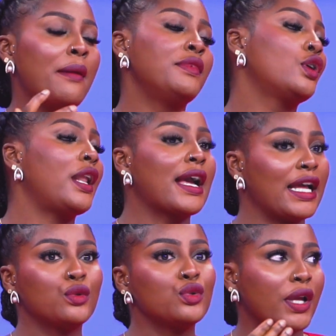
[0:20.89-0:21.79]
I mean, not like
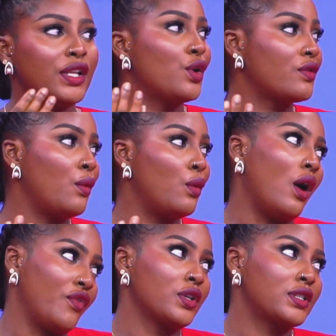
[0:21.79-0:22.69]
I don't do any other work.
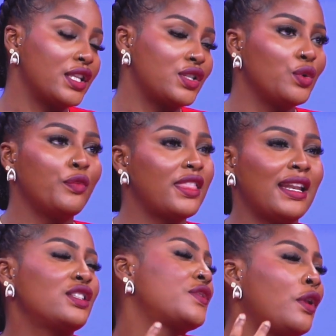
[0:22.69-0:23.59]
Of course I do. But
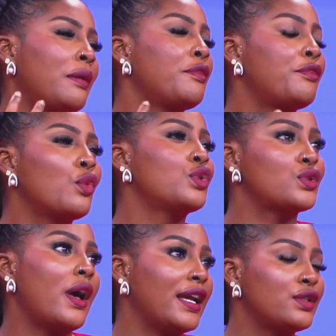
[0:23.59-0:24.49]
then I just felt like my brain was
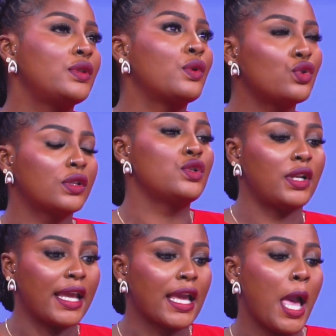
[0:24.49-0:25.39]
too idle. There was nothing
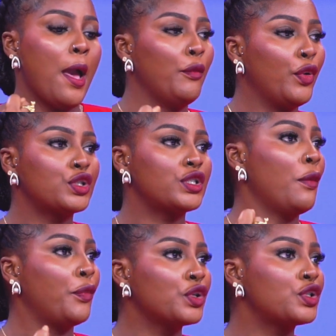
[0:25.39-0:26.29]
to like push
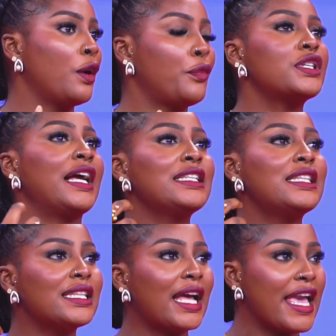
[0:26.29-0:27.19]
and push and push. I
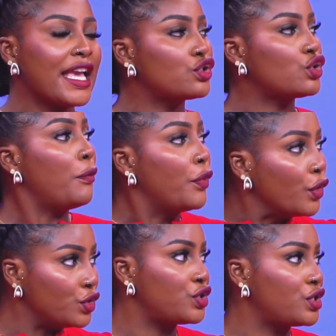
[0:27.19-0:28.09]
needed that extra
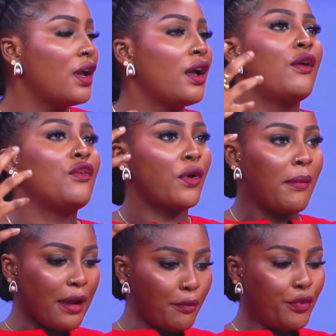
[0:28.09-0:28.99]
push from
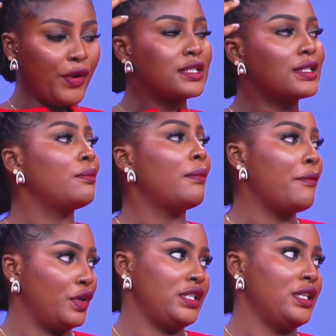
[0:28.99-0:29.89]
my brain to my
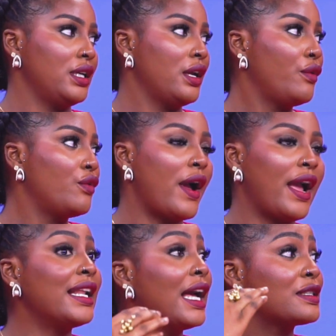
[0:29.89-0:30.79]
body. Right?
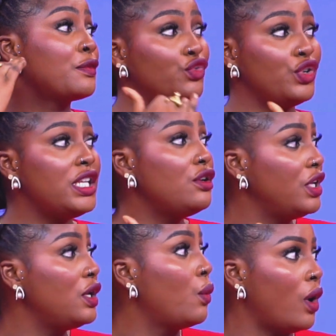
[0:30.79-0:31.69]
And it has been really,
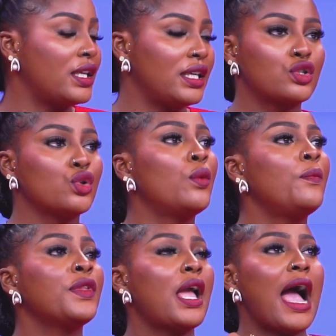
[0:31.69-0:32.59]
really working. So
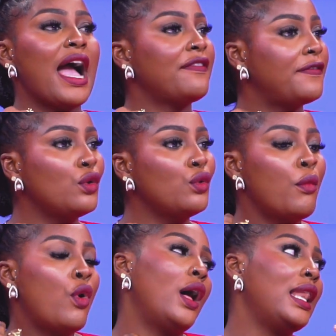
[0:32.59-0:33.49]
I feel
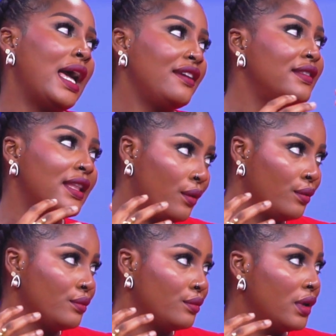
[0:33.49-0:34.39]
more alive
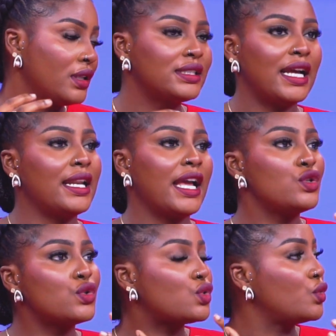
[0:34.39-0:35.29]
now than I
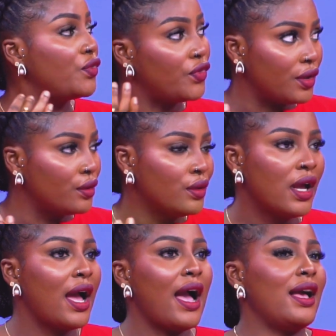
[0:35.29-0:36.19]
used to feel.
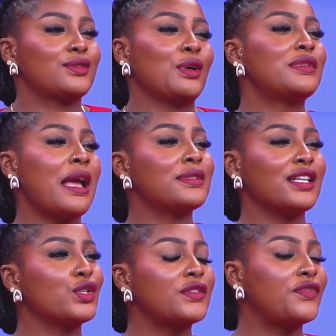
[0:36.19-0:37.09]
Sometimes
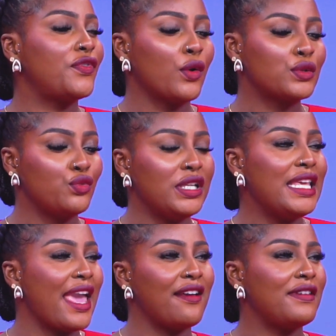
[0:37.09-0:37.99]
I just felt
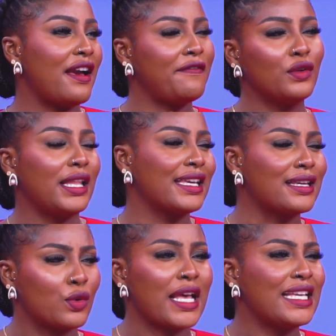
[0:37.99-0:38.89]
really heavy. I felt
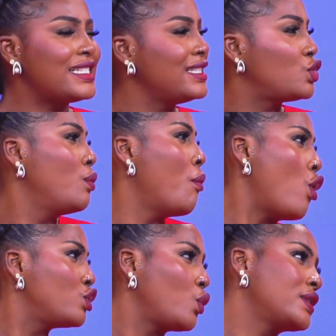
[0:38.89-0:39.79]
like, was I eating too
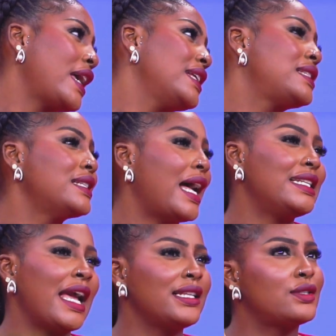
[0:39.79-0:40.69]
much? Or was I eating
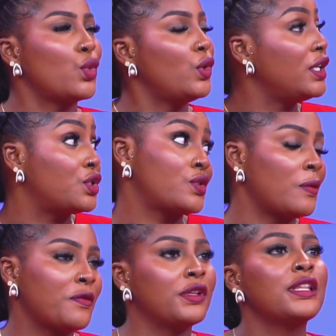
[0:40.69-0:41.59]
at night so late or
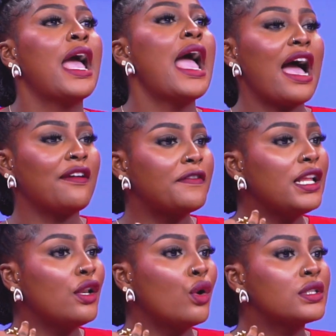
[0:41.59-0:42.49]
something? But I feel
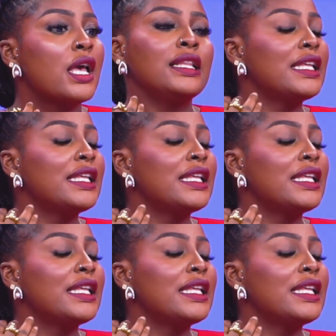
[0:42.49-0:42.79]
a lot.